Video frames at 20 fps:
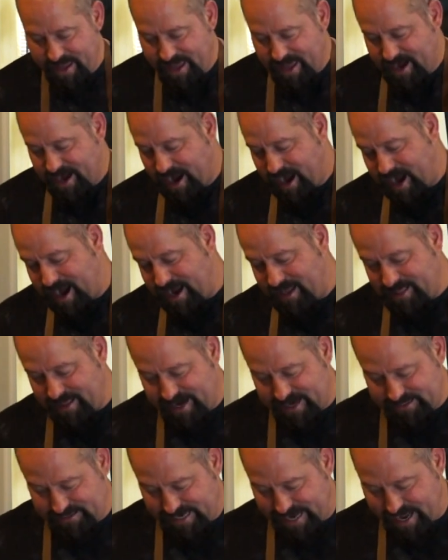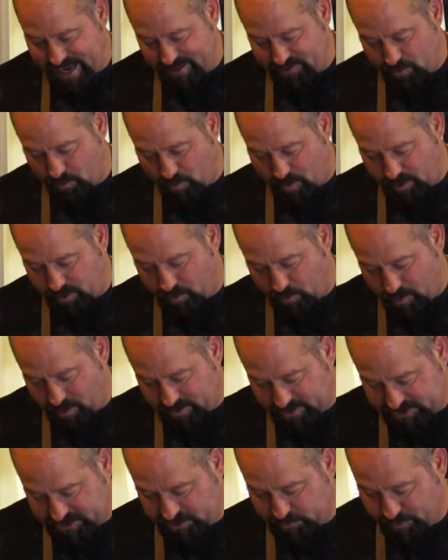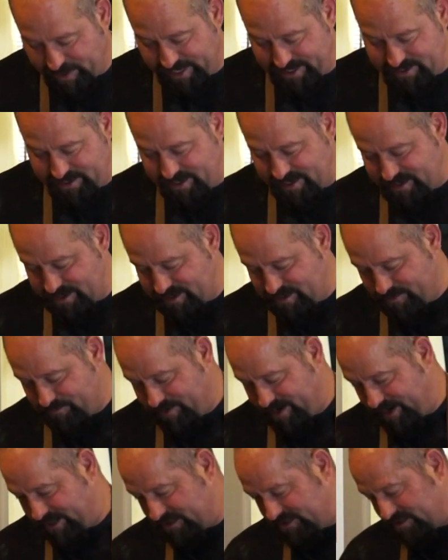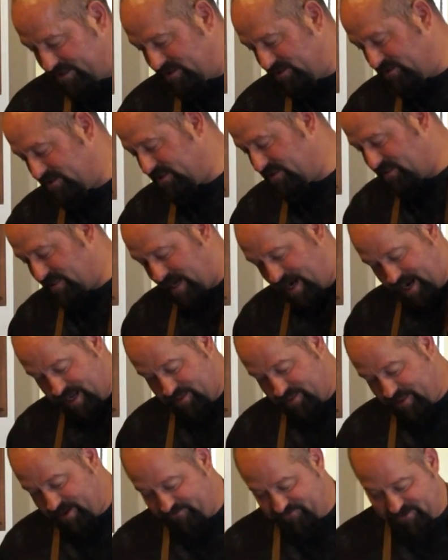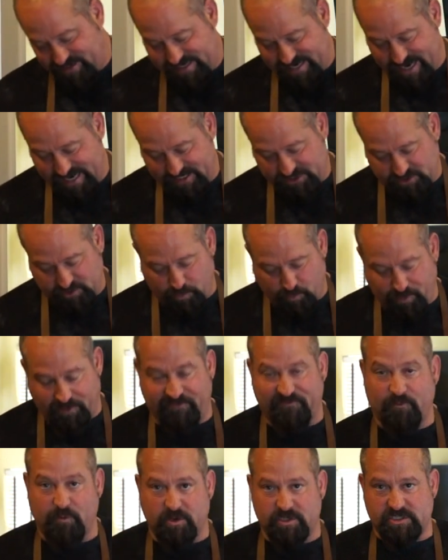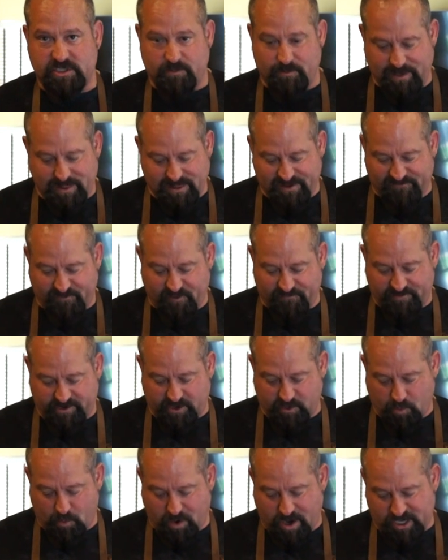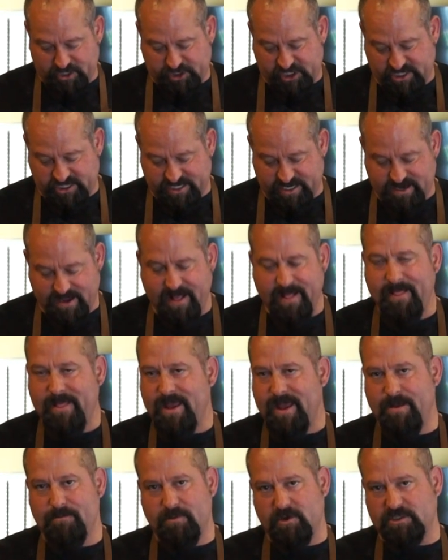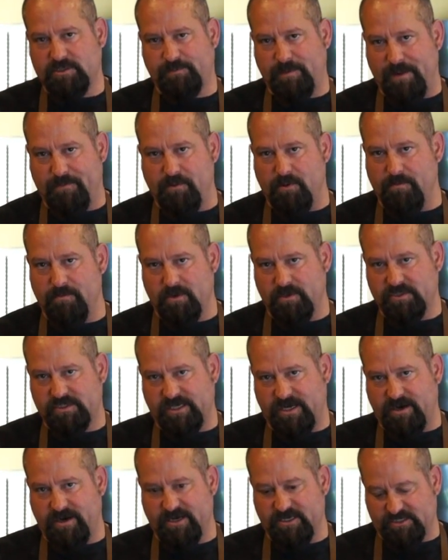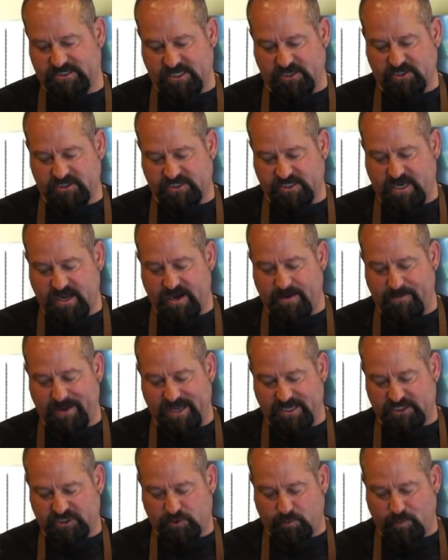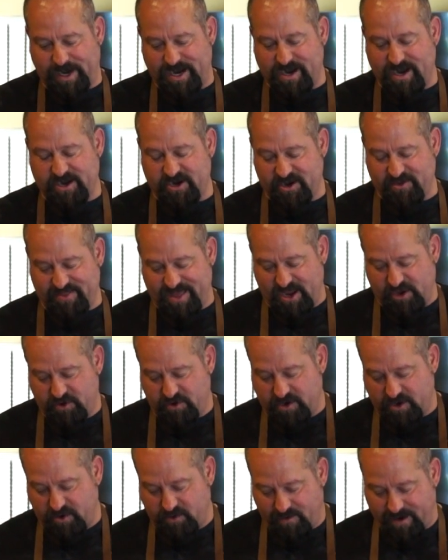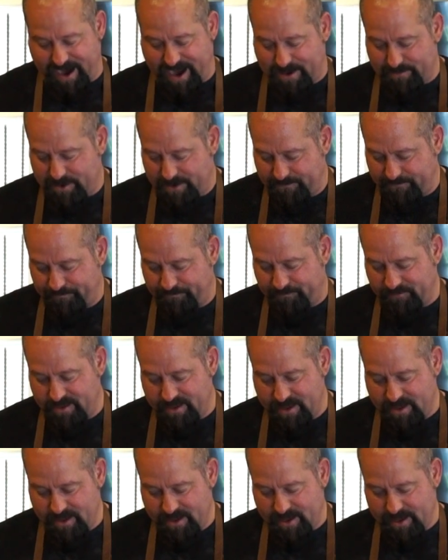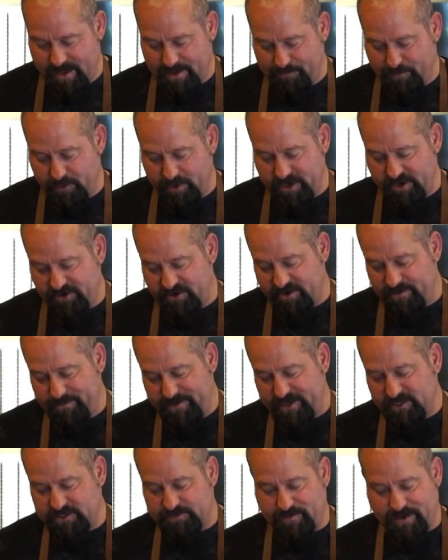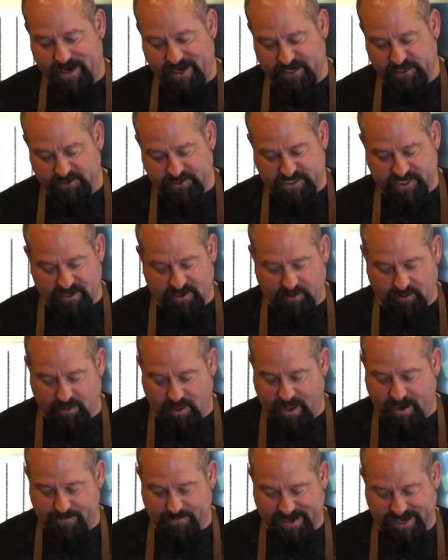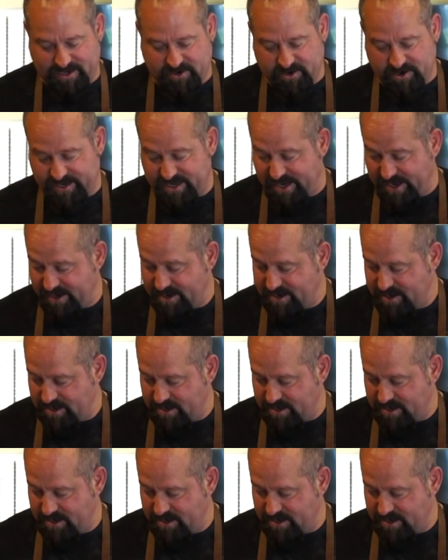And I like to add the Walla Walla sweet into the mix. I love the texture. We're fortunate we live over here in Washington. And most people in most areas, there's going to be a sweet onion that you can grab and put into your meals. But I use it in a lot of my cooking.